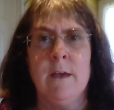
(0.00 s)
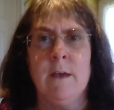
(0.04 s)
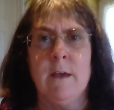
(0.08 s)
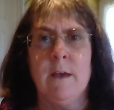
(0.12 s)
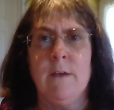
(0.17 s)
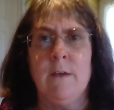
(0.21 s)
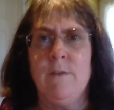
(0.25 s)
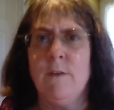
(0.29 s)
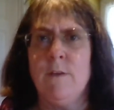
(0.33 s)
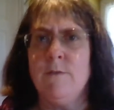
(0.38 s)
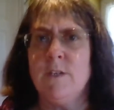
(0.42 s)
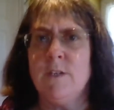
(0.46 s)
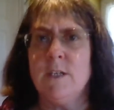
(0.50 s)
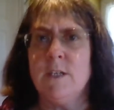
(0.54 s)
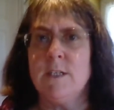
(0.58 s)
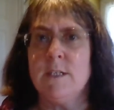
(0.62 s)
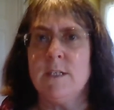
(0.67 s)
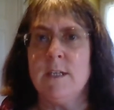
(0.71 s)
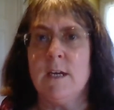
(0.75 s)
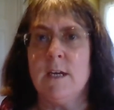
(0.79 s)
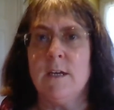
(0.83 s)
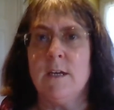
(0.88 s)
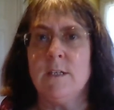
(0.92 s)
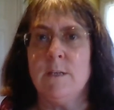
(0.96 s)
If you've just
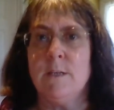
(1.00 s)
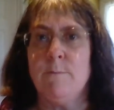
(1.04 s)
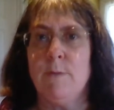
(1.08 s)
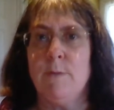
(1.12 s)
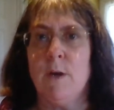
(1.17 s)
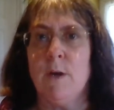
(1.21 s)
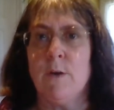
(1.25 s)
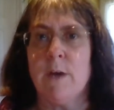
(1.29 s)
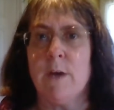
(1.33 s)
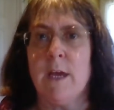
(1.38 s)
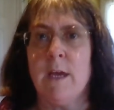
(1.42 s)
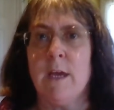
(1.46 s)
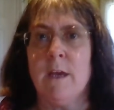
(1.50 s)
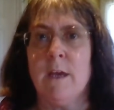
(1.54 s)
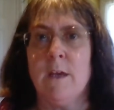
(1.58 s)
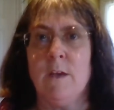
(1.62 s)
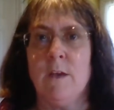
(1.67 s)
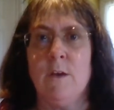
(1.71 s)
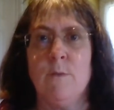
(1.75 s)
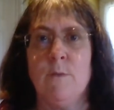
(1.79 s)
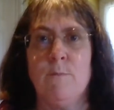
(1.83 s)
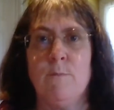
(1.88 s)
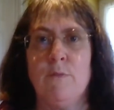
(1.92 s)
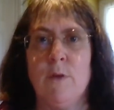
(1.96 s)
started blogging,
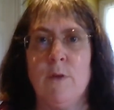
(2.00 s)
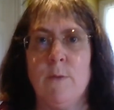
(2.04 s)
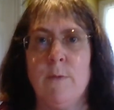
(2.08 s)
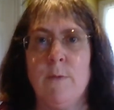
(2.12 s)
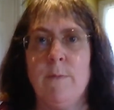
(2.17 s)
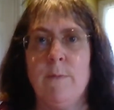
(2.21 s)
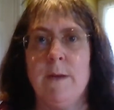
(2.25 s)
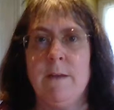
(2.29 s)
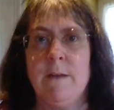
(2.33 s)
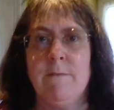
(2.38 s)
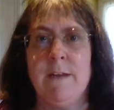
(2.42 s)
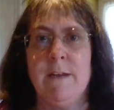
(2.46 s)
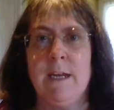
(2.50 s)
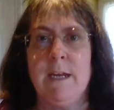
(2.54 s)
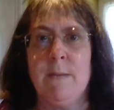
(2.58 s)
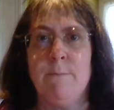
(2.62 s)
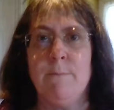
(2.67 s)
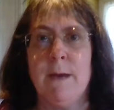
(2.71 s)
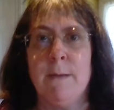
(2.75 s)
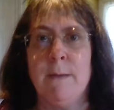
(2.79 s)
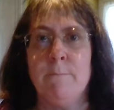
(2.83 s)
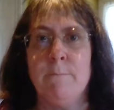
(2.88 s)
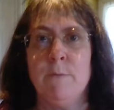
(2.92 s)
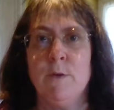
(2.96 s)
you're probably really
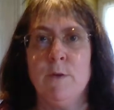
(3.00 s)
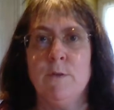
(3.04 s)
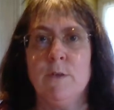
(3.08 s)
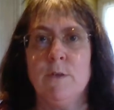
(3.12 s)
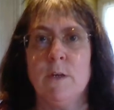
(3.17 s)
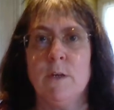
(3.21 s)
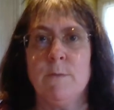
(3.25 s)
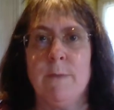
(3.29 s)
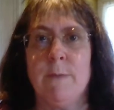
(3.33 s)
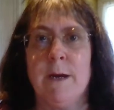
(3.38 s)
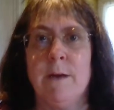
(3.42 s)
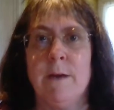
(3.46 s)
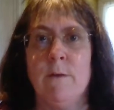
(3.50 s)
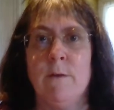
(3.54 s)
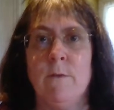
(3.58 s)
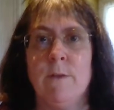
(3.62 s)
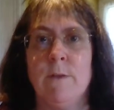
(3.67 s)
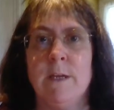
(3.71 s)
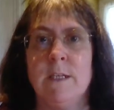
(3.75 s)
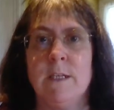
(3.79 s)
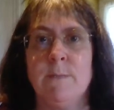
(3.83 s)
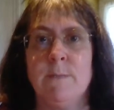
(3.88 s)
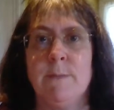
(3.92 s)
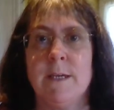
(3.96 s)
bamboozled by all
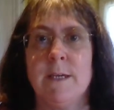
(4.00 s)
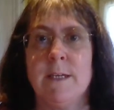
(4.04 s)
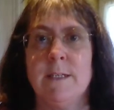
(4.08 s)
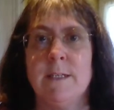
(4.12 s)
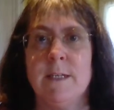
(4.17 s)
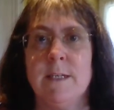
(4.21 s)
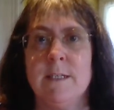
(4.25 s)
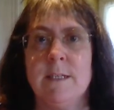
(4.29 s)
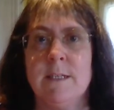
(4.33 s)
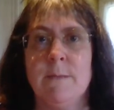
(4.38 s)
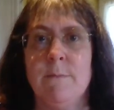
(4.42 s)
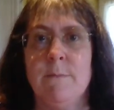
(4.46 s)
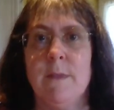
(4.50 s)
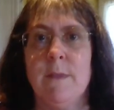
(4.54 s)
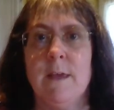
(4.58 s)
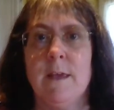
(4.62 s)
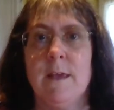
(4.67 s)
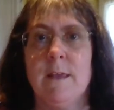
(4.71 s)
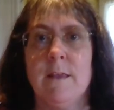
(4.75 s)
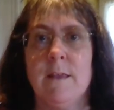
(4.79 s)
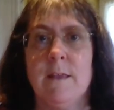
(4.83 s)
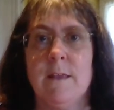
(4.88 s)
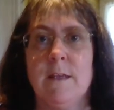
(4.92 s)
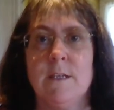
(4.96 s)
this, because it's
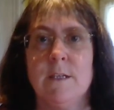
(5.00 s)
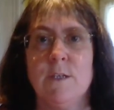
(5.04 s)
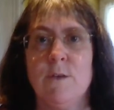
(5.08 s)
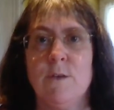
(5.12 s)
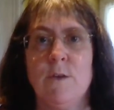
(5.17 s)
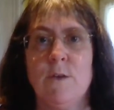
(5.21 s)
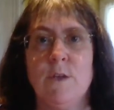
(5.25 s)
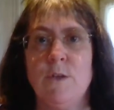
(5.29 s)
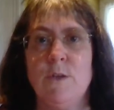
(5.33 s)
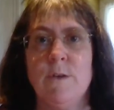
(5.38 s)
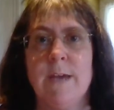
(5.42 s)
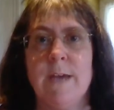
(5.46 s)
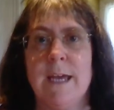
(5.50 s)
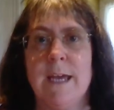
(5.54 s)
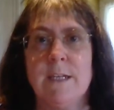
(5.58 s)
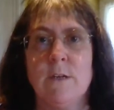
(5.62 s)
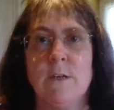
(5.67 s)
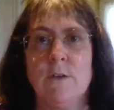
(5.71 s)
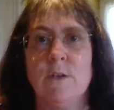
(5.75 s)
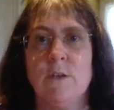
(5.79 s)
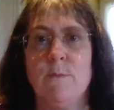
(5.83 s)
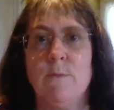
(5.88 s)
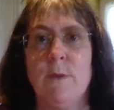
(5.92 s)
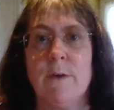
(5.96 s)
something, as soon as you get
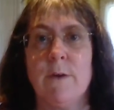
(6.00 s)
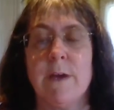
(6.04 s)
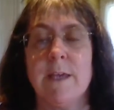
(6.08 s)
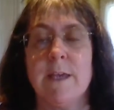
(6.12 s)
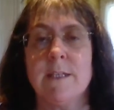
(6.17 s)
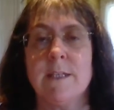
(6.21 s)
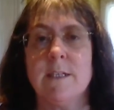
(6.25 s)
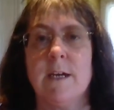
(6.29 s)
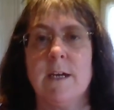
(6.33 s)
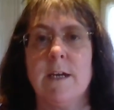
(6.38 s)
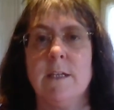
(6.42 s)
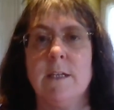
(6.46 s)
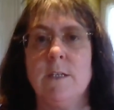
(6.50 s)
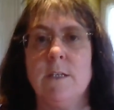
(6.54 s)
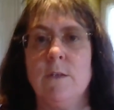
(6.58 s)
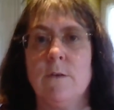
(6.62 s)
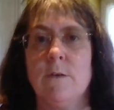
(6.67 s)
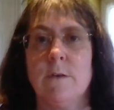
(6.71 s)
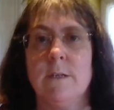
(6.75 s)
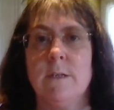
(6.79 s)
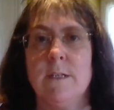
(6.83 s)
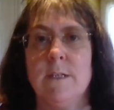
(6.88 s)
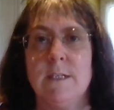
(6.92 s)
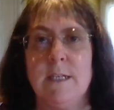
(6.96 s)
onto blogging sites, you
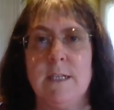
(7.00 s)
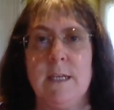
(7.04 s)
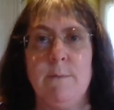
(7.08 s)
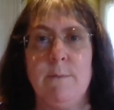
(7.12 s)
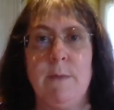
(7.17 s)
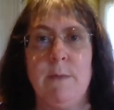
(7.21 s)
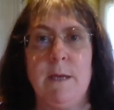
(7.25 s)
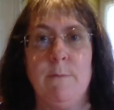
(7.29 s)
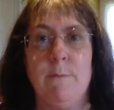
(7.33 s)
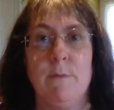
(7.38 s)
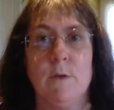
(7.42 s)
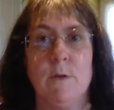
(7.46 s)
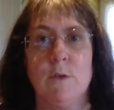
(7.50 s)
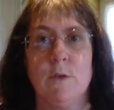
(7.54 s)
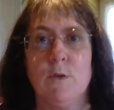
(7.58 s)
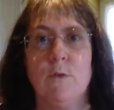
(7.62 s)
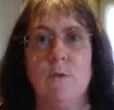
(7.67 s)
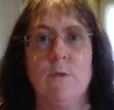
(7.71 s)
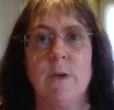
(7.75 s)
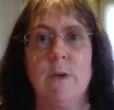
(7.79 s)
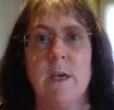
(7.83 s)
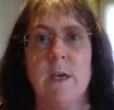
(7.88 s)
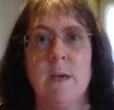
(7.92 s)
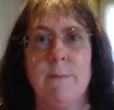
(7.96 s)
can see people
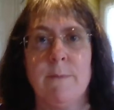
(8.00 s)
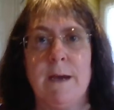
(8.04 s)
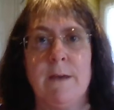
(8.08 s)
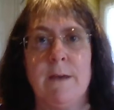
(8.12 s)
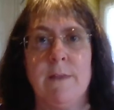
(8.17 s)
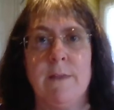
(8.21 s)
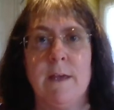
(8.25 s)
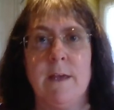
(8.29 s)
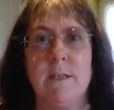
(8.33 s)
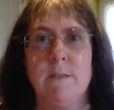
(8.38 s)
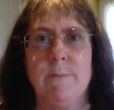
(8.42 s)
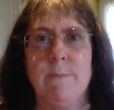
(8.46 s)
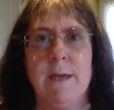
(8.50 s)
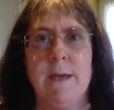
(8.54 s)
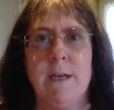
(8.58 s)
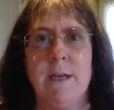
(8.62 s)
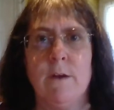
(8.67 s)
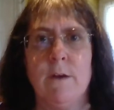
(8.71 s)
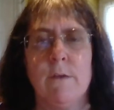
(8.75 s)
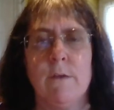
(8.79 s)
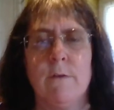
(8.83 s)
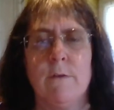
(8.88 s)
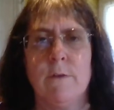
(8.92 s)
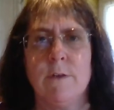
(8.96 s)
talking about their domain
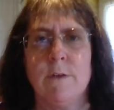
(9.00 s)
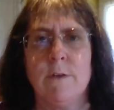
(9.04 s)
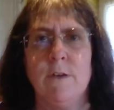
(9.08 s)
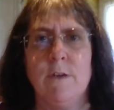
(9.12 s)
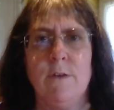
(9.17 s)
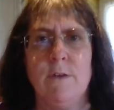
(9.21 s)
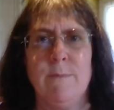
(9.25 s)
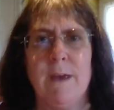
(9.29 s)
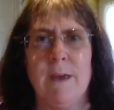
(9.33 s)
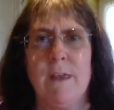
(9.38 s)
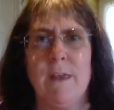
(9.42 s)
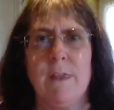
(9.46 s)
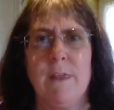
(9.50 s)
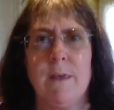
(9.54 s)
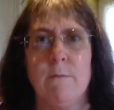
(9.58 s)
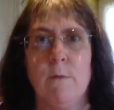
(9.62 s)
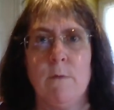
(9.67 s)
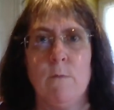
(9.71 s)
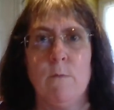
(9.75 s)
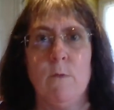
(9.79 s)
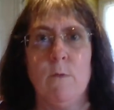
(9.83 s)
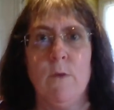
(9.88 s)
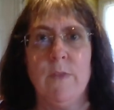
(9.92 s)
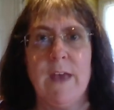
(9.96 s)
authority, and you may think,
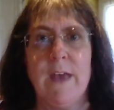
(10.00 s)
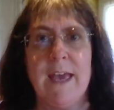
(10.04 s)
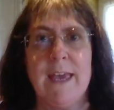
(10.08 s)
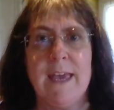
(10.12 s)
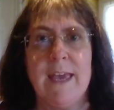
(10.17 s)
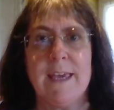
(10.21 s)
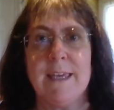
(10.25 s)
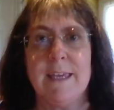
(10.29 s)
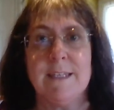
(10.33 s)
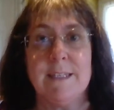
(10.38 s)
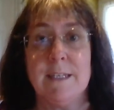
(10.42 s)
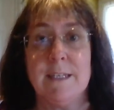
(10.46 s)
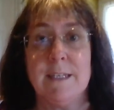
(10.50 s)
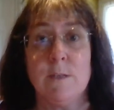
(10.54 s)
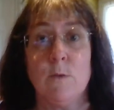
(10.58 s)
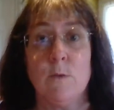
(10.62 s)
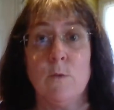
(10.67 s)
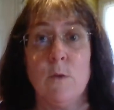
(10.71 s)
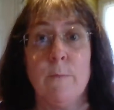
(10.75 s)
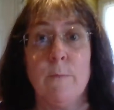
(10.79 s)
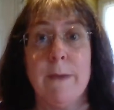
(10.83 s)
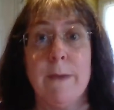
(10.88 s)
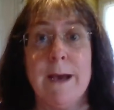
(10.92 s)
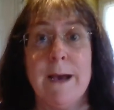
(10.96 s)
well, what the heck is this
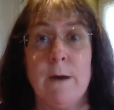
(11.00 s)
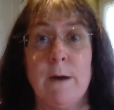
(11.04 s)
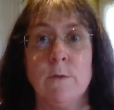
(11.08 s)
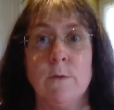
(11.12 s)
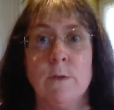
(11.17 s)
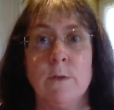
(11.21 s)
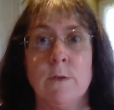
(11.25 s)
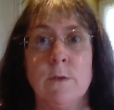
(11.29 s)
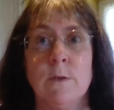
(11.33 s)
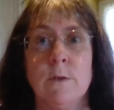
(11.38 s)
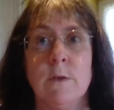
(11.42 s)
all about?